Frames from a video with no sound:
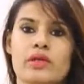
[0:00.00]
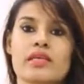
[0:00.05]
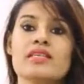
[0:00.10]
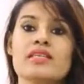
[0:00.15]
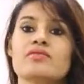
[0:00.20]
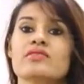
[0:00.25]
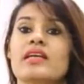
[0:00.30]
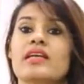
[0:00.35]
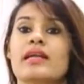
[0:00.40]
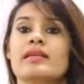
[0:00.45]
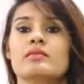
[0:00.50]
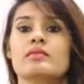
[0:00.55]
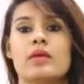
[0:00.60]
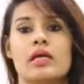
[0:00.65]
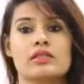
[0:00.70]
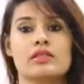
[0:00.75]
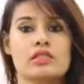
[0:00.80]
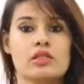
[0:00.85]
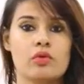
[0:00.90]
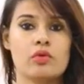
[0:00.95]
If Saturn
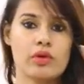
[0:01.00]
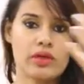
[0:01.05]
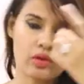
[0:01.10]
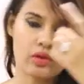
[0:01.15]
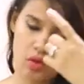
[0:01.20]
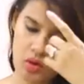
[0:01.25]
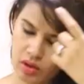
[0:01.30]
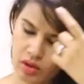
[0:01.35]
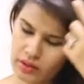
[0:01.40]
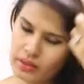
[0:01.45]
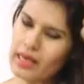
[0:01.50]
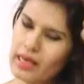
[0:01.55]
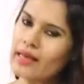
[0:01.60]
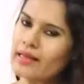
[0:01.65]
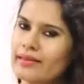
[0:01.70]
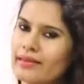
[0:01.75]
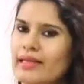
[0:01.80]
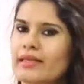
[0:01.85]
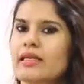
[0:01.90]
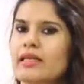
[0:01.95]
Mahadasha is going on,
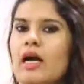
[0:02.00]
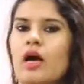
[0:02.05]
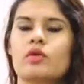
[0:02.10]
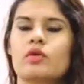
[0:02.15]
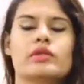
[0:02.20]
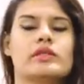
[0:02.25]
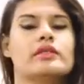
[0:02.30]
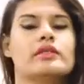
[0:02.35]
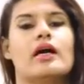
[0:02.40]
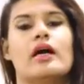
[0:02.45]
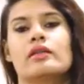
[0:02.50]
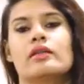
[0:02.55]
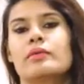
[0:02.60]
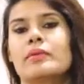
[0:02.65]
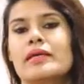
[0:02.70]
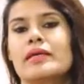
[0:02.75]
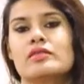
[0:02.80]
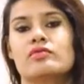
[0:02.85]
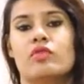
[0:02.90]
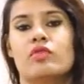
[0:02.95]
then count it.
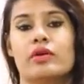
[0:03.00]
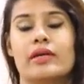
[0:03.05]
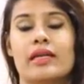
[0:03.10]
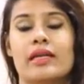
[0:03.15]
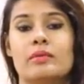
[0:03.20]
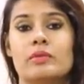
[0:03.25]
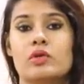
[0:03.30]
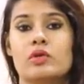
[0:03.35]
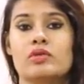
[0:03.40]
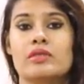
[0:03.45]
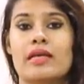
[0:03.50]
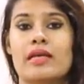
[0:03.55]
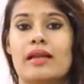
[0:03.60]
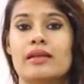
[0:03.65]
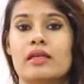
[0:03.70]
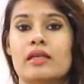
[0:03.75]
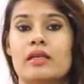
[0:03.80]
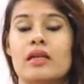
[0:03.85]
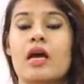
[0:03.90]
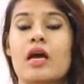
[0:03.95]
Otherwise, forget about
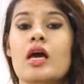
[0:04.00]
Saturn.